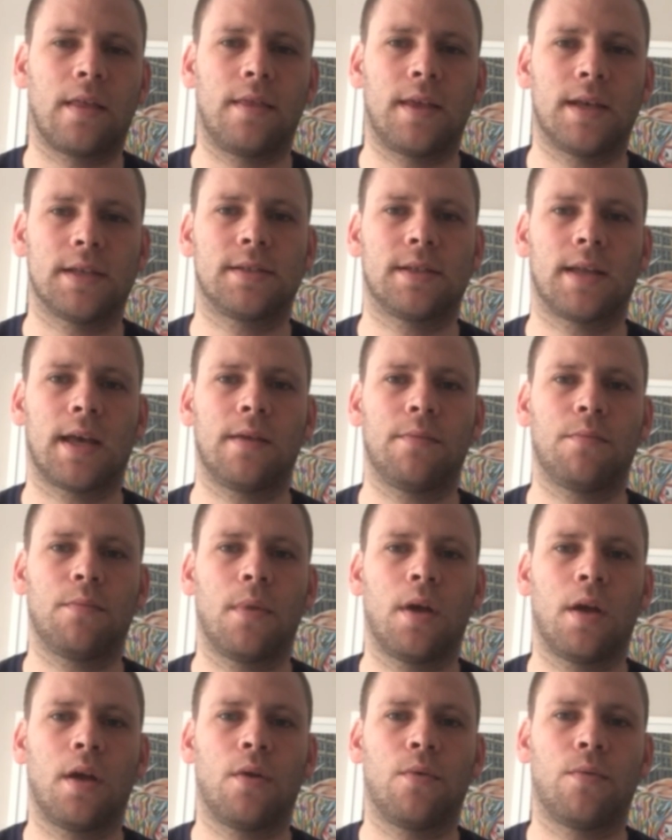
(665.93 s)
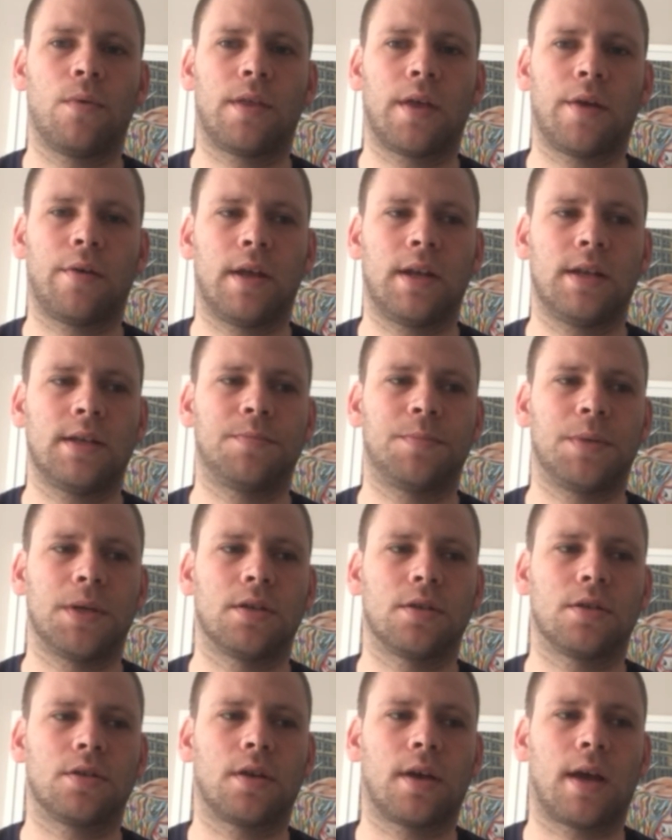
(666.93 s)
This time without any
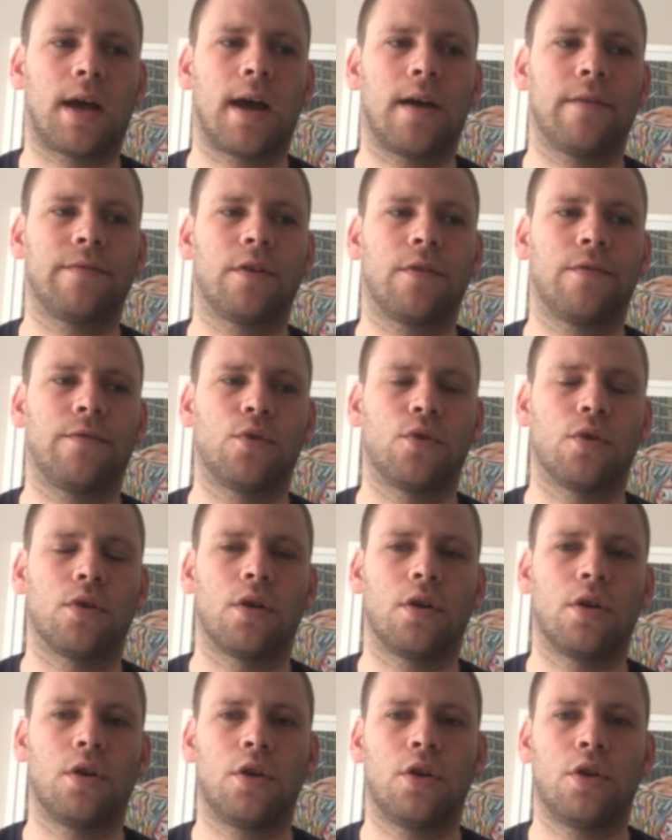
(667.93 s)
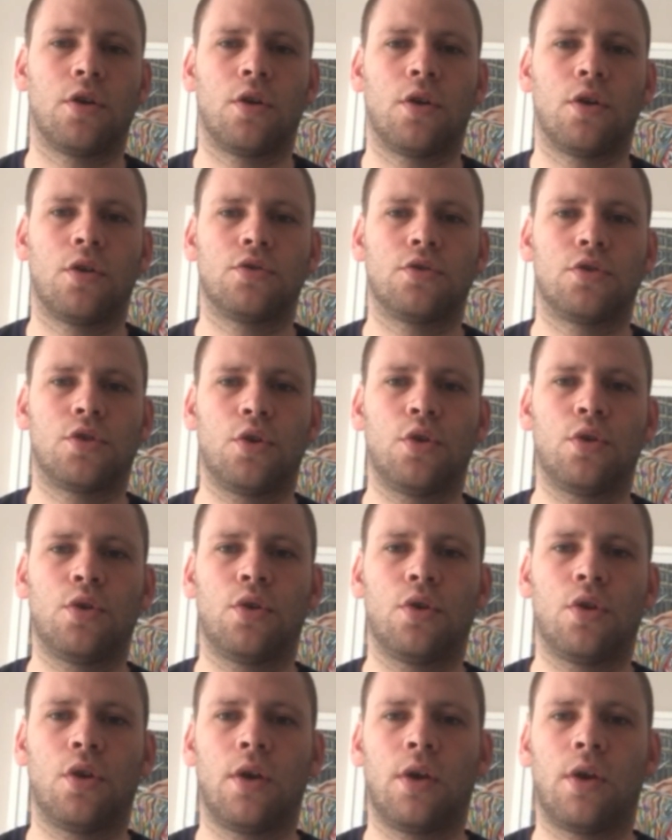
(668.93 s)
speech. After 4,
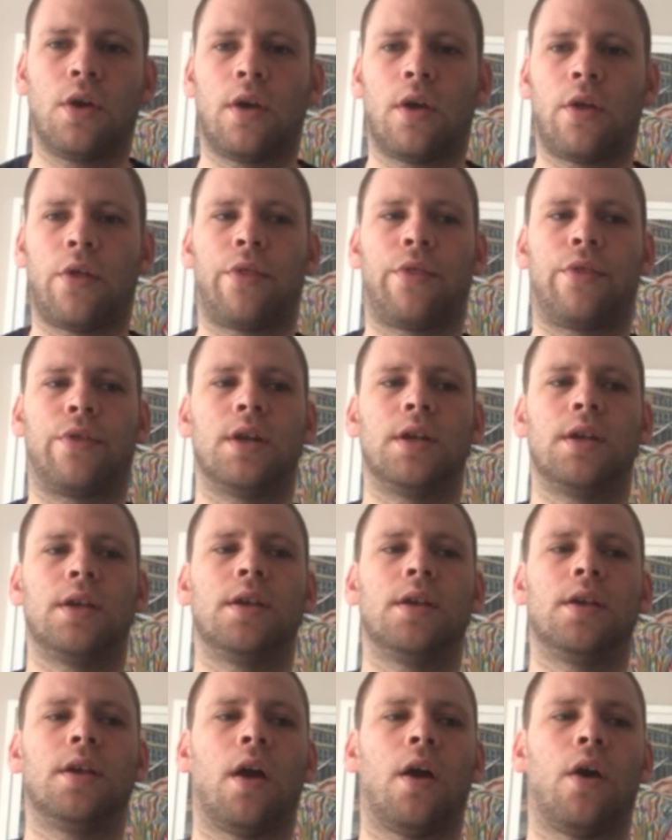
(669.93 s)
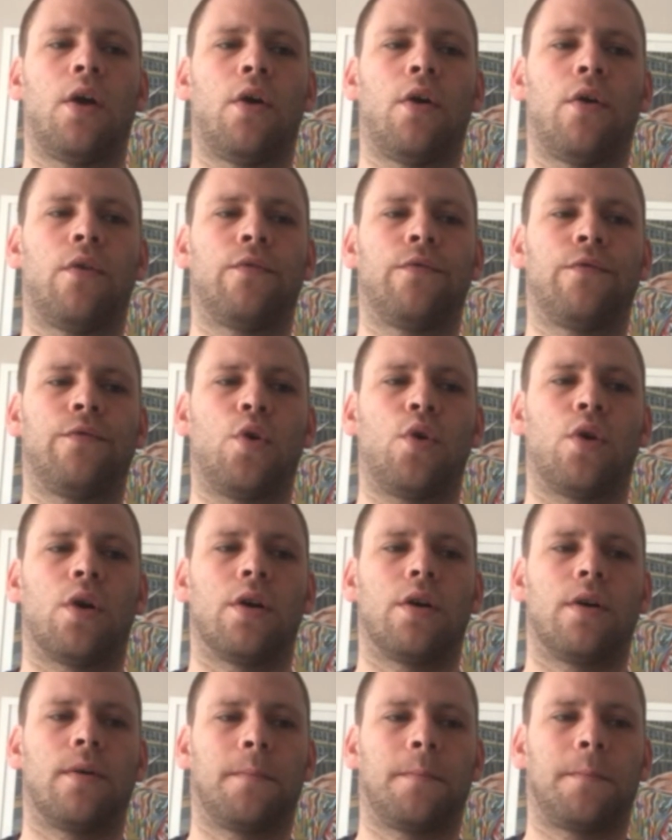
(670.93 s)
2, 3, 4.